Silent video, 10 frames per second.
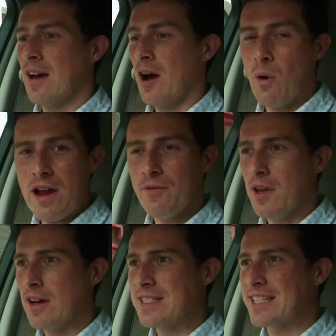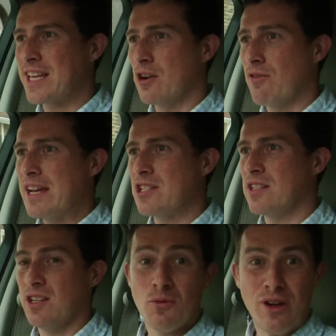away from the light's acceleration
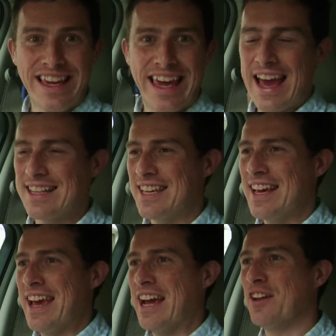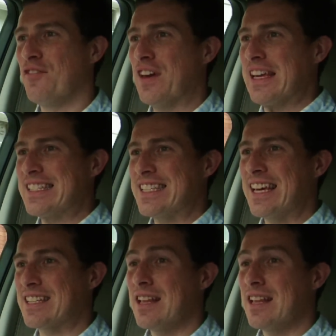is like what you get in a V6,